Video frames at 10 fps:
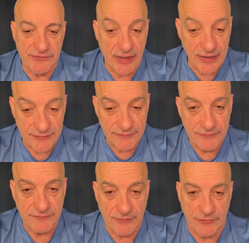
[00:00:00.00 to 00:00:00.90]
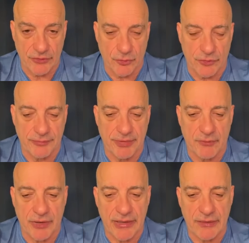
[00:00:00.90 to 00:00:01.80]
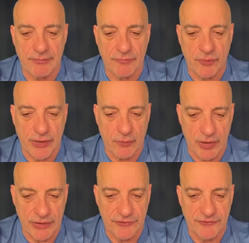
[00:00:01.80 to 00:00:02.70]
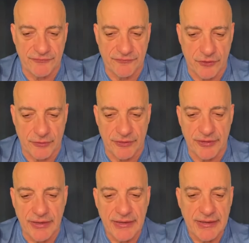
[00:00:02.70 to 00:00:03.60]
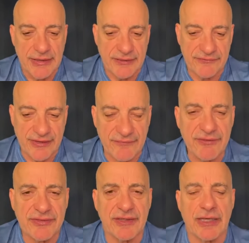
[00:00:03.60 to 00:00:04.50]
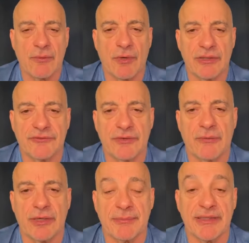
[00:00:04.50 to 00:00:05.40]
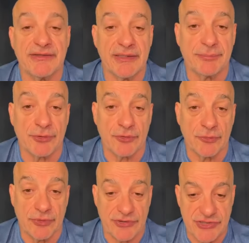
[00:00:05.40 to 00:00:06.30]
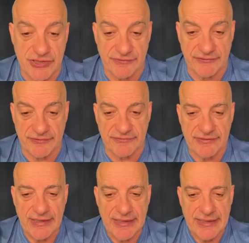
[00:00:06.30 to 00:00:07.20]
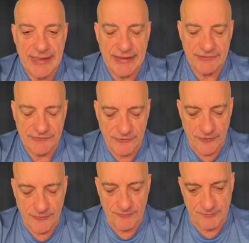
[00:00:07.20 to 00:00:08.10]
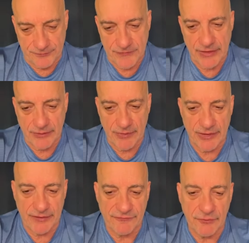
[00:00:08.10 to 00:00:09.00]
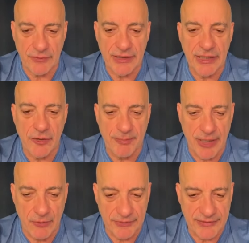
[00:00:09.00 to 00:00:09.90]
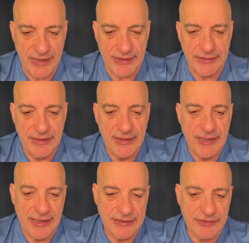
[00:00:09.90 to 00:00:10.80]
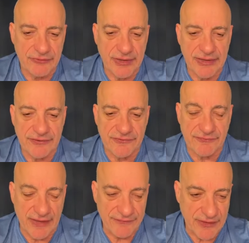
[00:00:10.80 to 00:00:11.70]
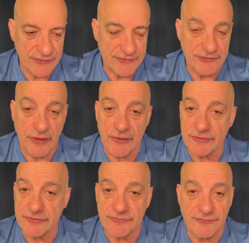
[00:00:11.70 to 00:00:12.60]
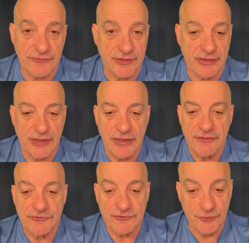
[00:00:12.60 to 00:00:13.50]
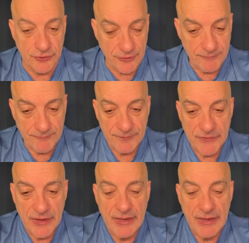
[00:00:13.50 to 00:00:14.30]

not from the Lord, but what I want to do forward is everything I want to do, I want to be deeper with Jesus. And so anyway, if you want to help out with that, I need to raise $5,000 for the school,